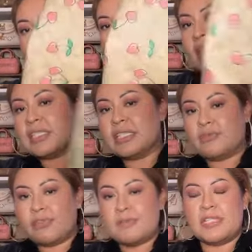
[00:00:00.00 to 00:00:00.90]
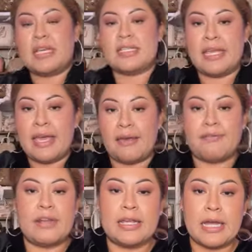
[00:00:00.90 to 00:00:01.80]
This is flimsy as
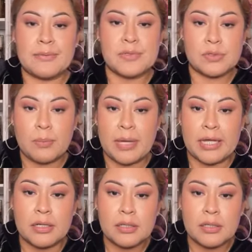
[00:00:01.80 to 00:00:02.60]
F. Like, I'm so mad.